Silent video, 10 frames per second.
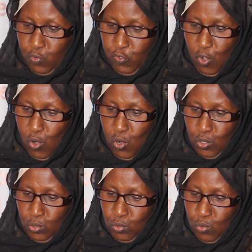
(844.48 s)
for
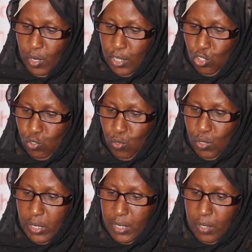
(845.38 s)
us to ensure
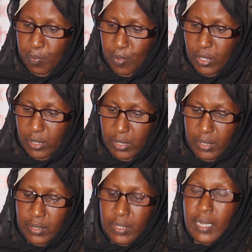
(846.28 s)
that the policy
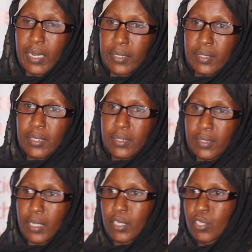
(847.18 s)
is enacted.
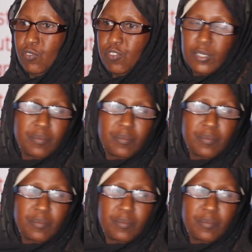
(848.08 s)
Thank you very